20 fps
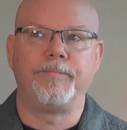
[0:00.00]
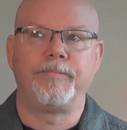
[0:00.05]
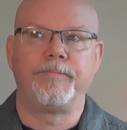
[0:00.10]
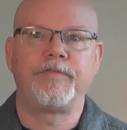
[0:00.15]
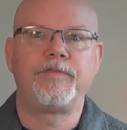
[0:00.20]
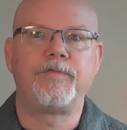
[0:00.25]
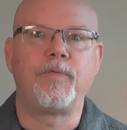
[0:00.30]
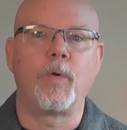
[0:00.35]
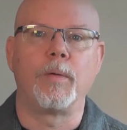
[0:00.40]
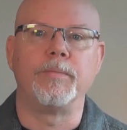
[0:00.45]

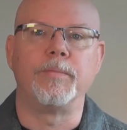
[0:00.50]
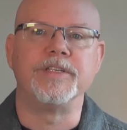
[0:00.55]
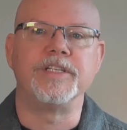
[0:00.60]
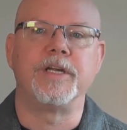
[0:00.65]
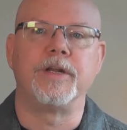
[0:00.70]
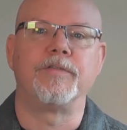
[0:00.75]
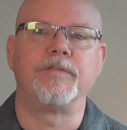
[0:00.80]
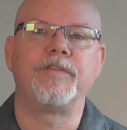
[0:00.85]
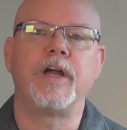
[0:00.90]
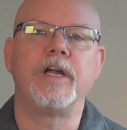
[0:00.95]
forms
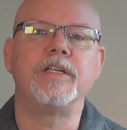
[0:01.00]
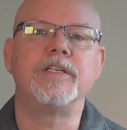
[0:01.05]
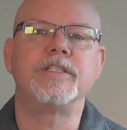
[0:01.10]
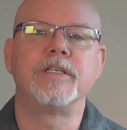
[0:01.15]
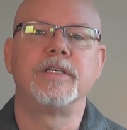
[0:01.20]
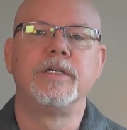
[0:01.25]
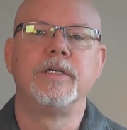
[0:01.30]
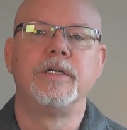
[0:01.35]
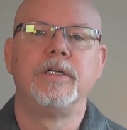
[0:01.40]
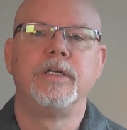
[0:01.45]

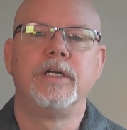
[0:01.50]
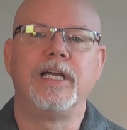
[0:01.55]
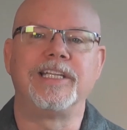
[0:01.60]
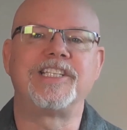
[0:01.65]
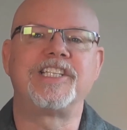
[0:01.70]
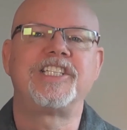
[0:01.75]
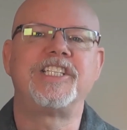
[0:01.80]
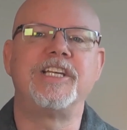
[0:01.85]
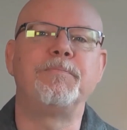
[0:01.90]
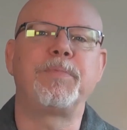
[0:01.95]
interface. It
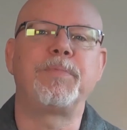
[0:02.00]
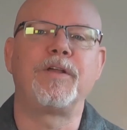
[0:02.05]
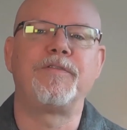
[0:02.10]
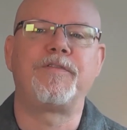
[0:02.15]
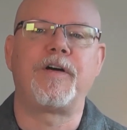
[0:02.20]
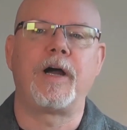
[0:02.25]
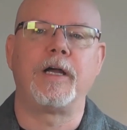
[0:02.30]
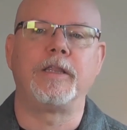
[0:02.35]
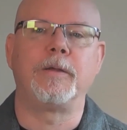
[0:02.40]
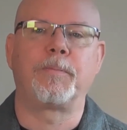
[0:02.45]

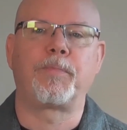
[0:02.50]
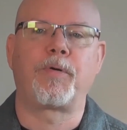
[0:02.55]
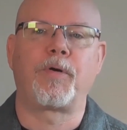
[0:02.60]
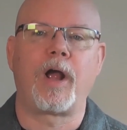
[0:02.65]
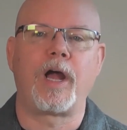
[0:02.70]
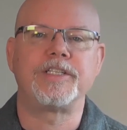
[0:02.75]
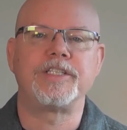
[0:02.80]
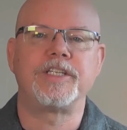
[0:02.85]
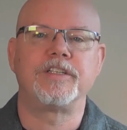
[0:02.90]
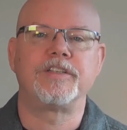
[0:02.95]
simplified the
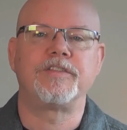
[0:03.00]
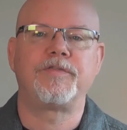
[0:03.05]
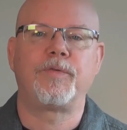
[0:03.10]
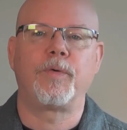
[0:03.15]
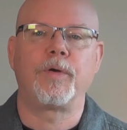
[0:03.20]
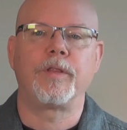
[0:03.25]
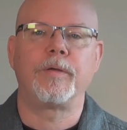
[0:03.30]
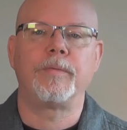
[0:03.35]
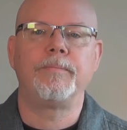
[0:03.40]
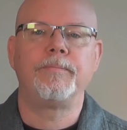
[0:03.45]
process
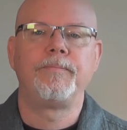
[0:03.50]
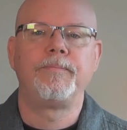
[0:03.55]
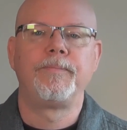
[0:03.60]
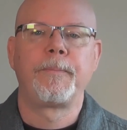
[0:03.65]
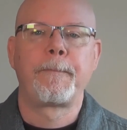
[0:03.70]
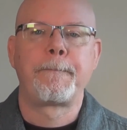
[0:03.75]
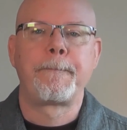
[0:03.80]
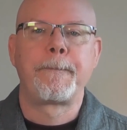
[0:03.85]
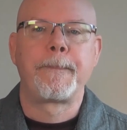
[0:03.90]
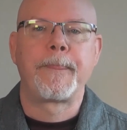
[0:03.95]
for them.
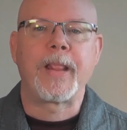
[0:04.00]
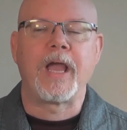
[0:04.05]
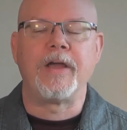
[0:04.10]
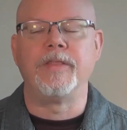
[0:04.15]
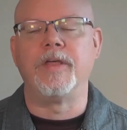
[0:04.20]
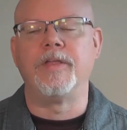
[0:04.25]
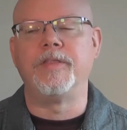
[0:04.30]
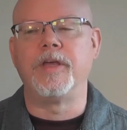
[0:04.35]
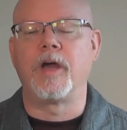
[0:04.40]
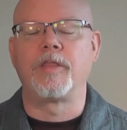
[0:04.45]

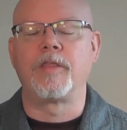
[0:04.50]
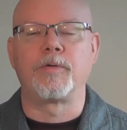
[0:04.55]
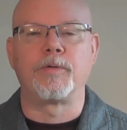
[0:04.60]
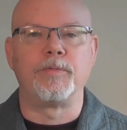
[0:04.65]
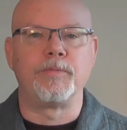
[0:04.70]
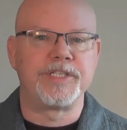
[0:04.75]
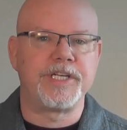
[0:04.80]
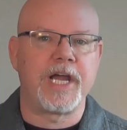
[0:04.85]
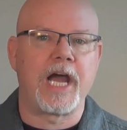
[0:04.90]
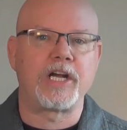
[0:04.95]
And then the other
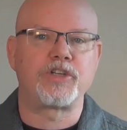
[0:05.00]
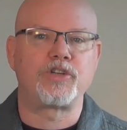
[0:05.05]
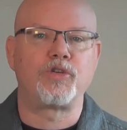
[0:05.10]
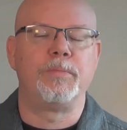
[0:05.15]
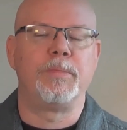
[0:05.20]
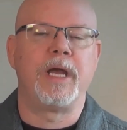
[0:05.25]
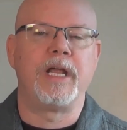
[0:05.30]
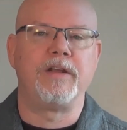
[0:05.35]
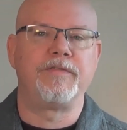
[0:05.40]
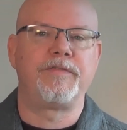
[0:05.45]
one was the actual
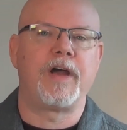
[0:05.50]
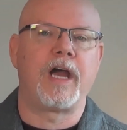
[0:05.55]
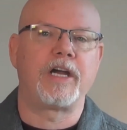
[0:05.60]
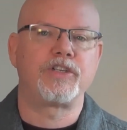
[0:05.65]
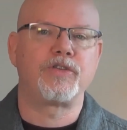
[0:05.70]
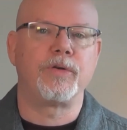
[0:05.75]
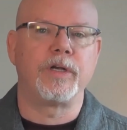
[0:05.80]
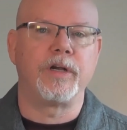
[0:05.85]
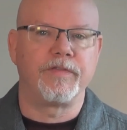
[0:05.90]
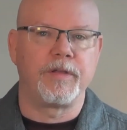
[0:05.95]

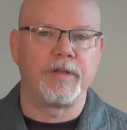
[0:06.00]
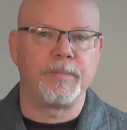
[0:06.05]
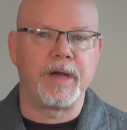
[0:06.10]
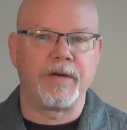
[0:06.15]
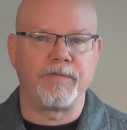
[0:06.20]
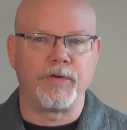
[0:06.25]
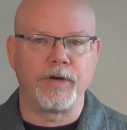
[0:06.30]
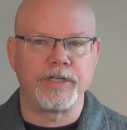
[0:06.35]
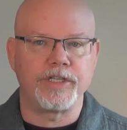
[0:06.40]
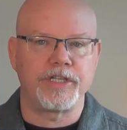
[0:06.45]
manufacturing of the
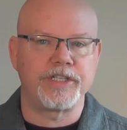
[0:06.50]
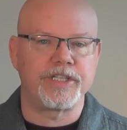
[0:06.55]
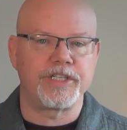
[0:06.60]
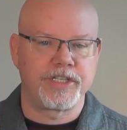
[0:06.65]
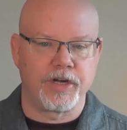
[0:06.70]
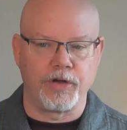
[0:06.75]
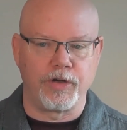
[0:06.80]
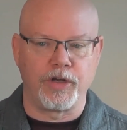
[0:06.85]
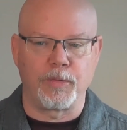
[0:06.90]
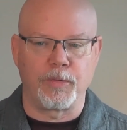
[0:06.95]
beverages.
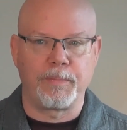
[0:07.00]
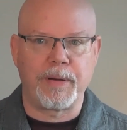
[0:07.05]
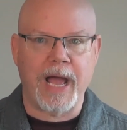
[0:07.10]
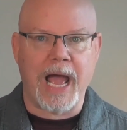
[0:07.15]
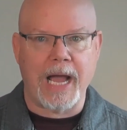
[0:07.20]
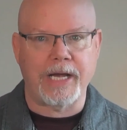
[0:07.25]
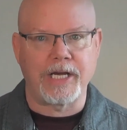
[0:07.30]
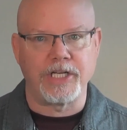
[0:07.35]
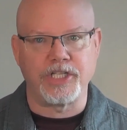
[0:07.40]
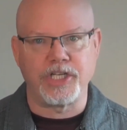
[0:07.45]
So your
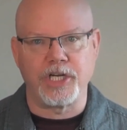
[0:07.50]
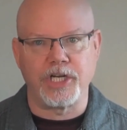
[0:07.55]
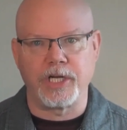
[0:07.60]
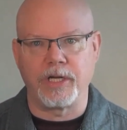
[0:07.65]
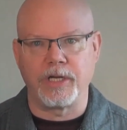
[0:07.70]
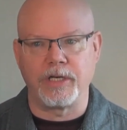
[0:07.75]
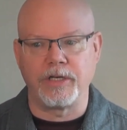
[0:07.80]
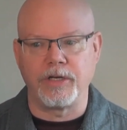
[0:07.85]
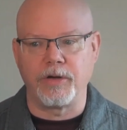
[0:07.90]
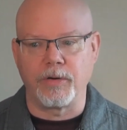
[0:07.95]

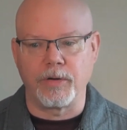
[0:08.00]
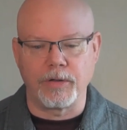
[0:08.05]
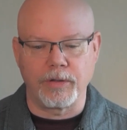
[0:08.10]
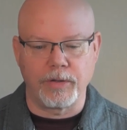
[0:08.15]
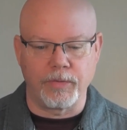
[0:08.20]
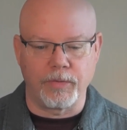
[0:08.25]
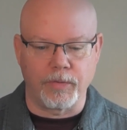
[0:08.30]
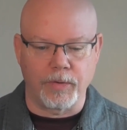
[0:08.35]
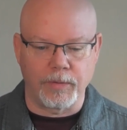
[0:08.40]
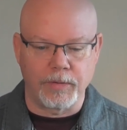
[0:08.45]
packaging and
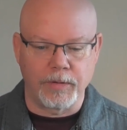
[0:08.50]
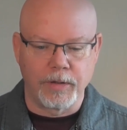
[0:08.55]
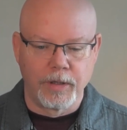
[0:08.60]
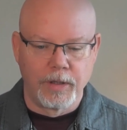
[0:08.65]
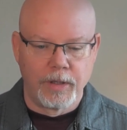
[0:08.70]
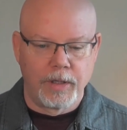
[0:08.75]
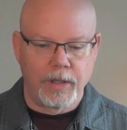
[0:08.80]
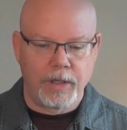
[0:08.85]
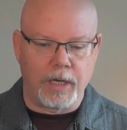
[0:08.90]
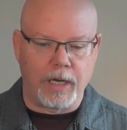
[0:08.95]
your
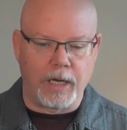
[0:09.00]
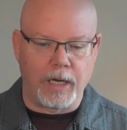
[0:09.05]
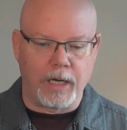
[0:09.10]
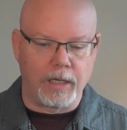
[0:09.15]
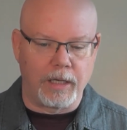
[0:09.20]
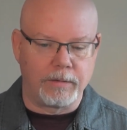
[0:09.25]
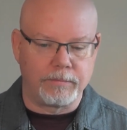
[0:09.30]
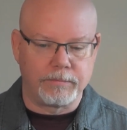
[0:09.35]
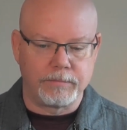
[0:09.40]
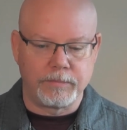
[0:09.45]

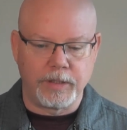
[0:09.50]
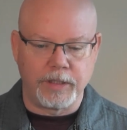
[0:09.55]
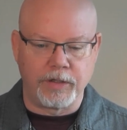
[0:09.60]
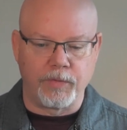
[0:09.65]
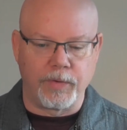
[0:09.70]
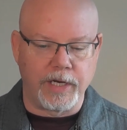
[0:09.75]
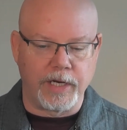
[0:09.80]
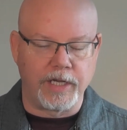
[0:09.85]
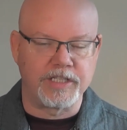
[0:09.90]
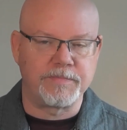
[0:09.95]

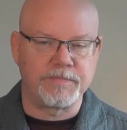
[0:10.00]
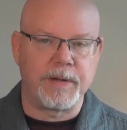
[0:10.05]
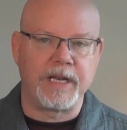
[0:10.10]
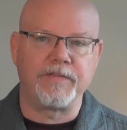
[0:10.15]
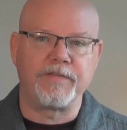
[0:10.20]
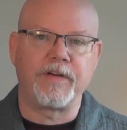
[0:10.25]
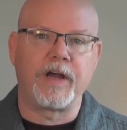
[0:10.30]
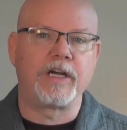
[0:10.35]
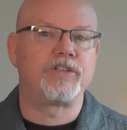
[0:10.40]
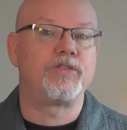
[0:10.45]
ingredients
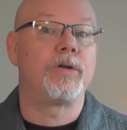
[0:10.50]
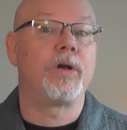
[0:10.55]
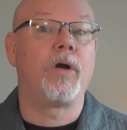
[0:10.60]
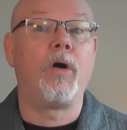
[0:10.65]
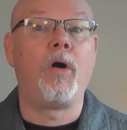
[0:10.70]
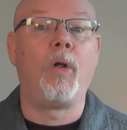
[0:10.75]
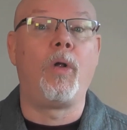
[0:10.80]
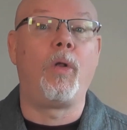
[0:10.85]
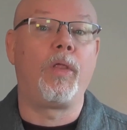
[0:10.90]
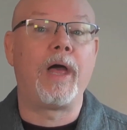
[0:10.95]
manufacturing,
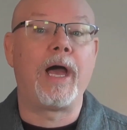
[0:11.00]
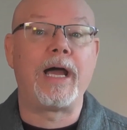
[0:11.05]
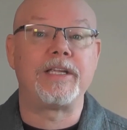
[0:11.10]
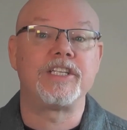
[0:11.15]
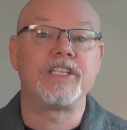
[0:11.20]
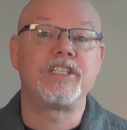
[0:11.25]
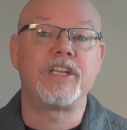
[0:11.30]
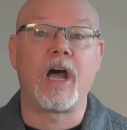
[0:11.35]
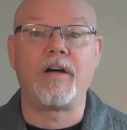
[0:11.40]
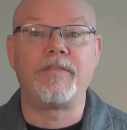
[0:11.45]
all
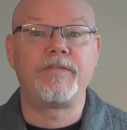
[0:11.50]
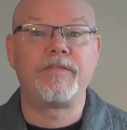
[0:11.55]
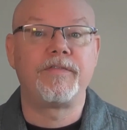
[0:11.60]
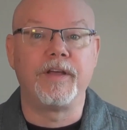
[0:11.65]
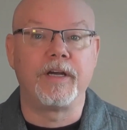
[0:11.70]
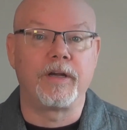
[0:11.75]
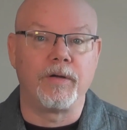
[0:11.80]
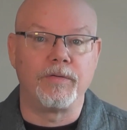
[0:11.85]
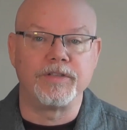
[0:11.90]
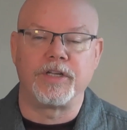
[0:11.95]
that stuff
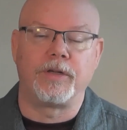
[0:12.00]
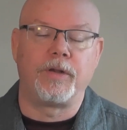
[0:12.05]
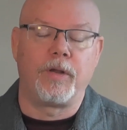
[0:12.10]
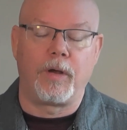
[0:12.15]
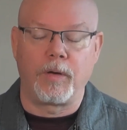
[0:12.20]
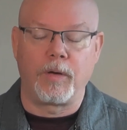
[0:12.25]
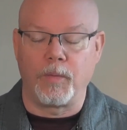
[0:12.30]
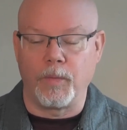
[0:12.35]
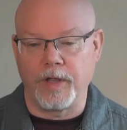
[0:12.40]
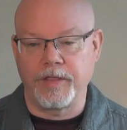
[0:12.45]
that goes
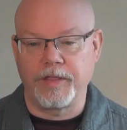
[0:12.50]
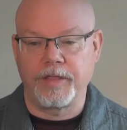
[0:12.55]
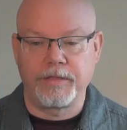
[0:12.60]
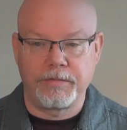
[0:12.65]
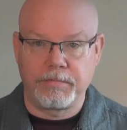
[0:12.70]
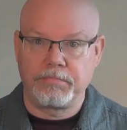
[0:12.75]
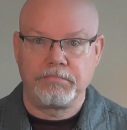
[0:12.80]
along with